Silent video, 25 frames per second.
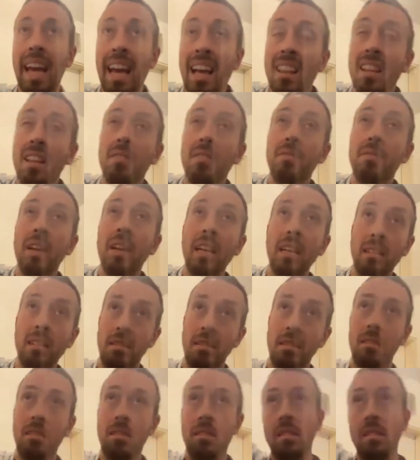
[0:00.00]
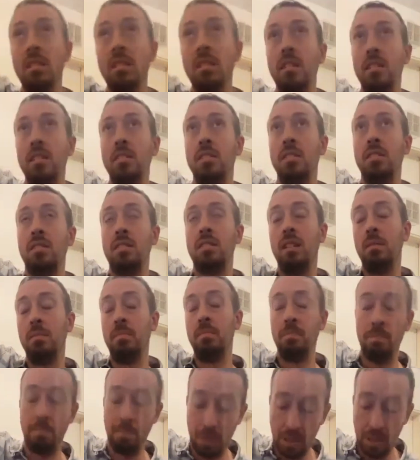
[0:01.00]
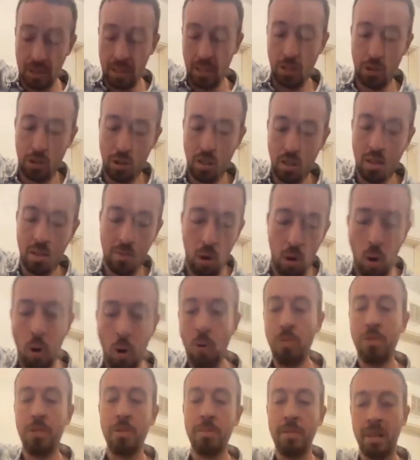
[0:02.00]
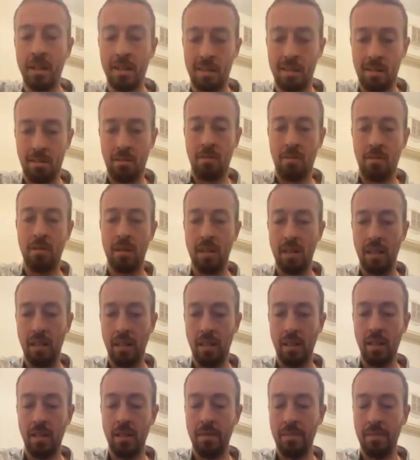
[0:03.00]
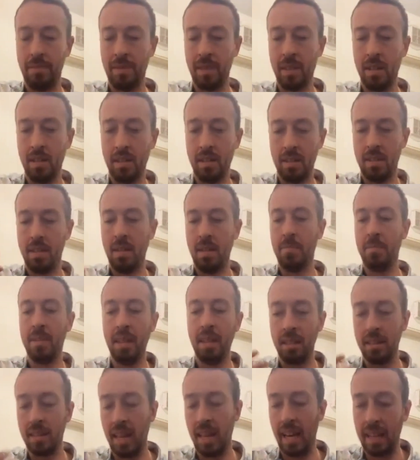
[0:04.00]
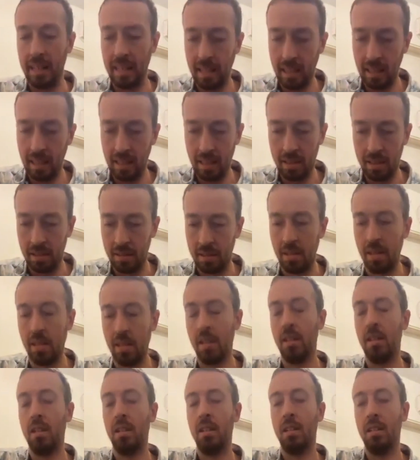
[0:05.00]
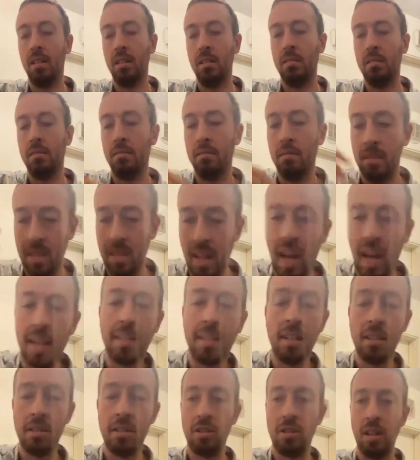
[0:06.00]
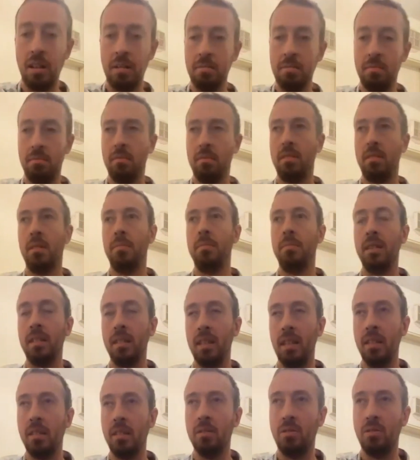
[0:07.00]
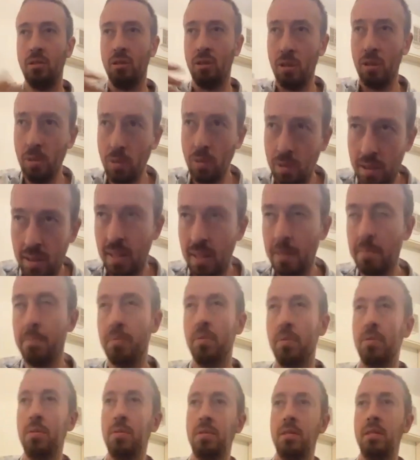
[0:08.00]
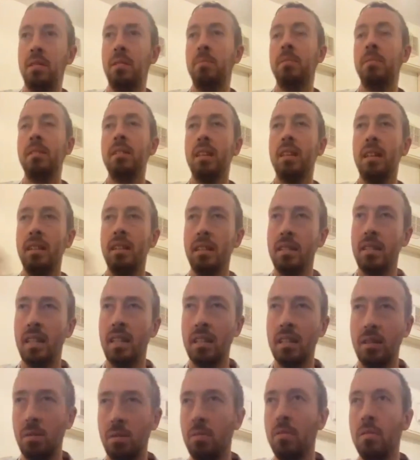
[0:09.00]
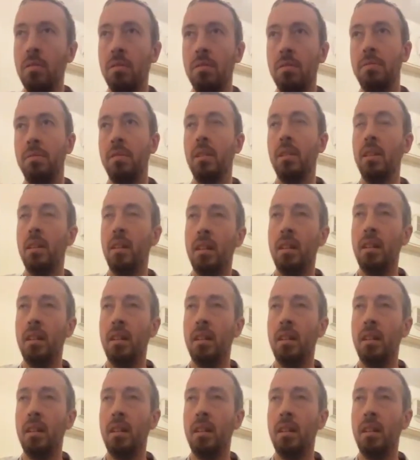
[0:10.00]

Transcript: elevate to some position of ultimate authority something that is not Hashem, something that is too simple, something that is a sort of